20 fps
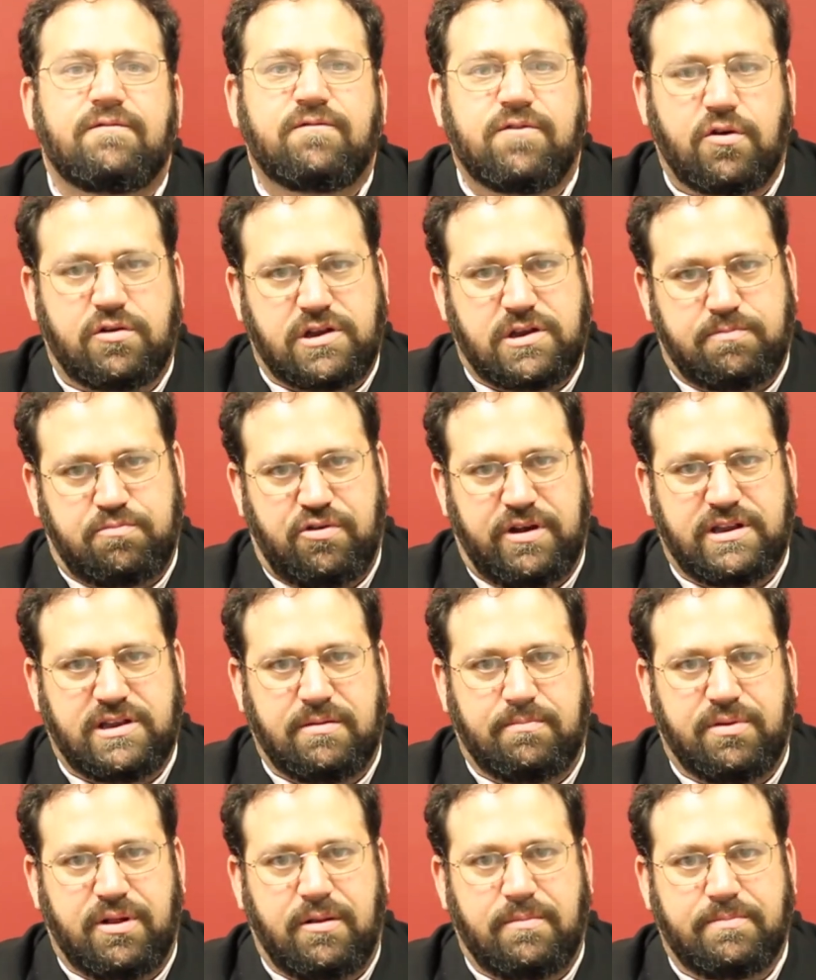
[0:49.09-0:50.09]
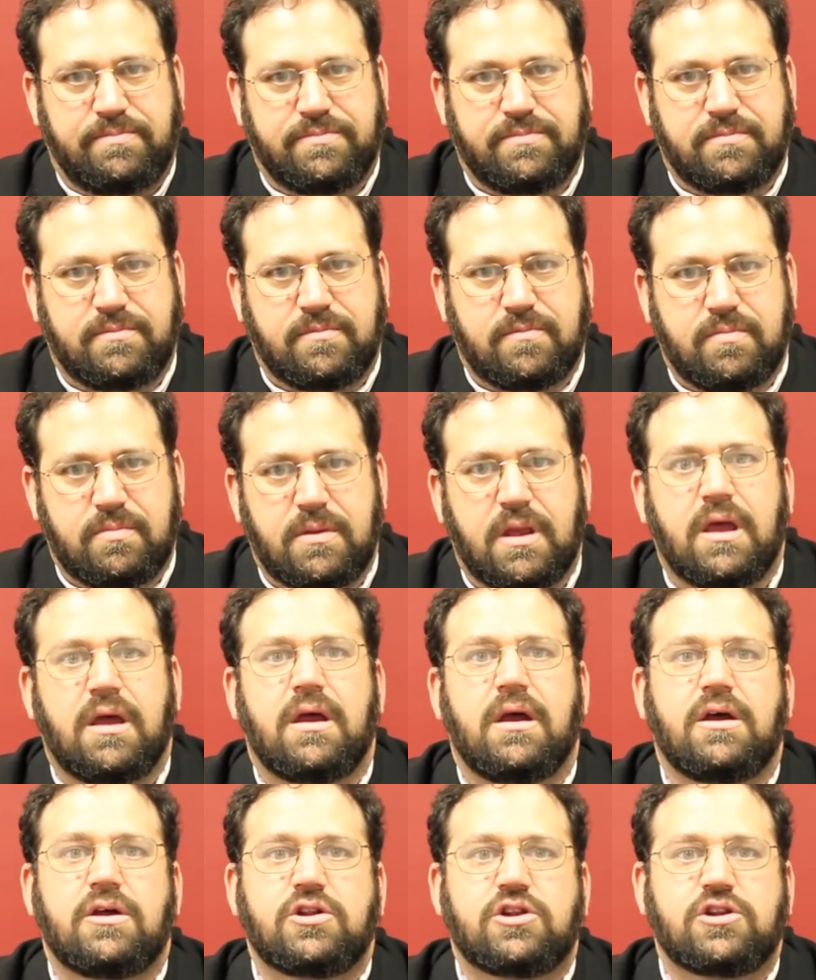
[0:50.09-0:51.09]
First principle
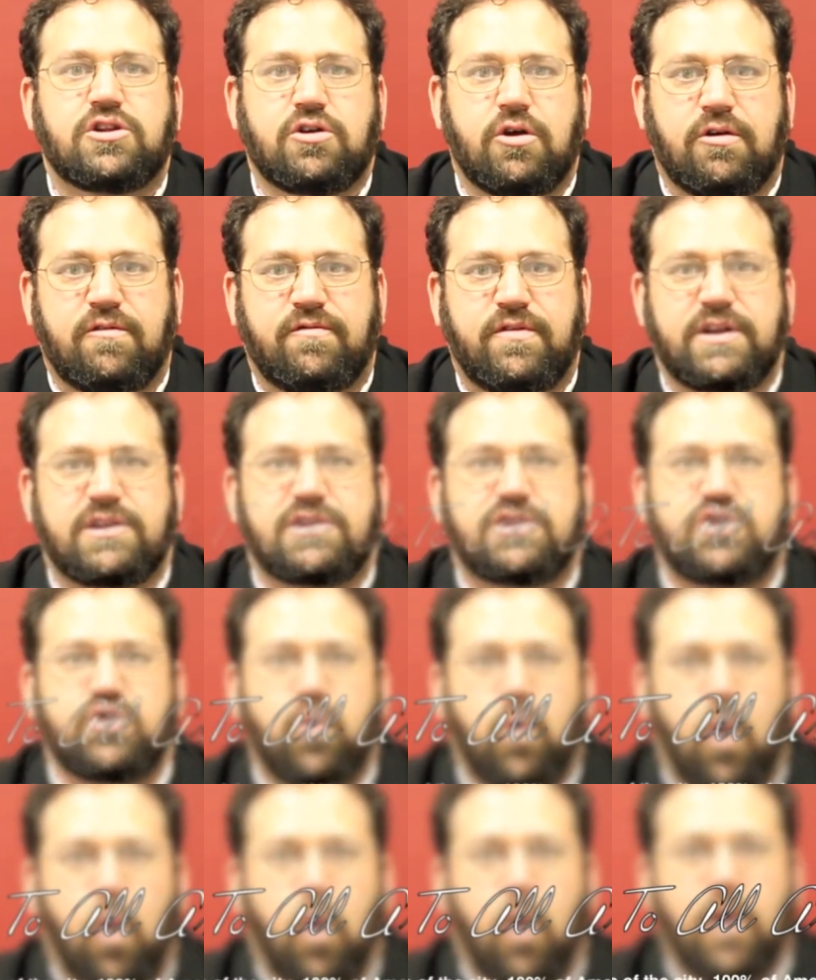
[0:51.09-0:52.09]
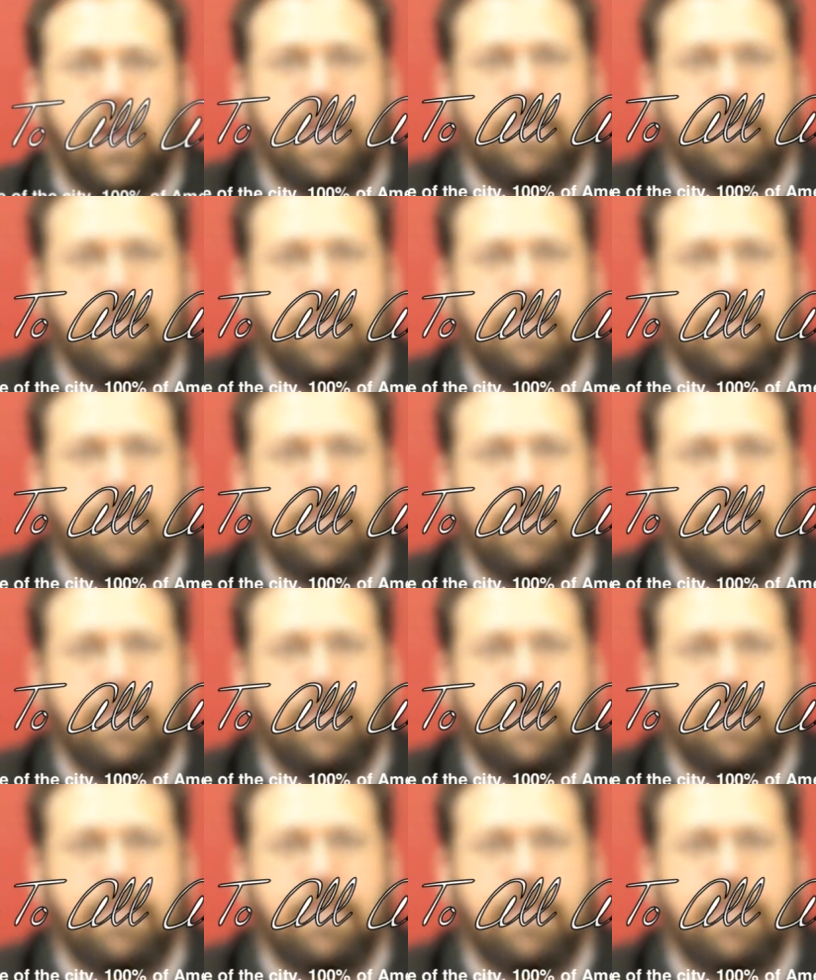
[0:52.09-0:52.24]
service to all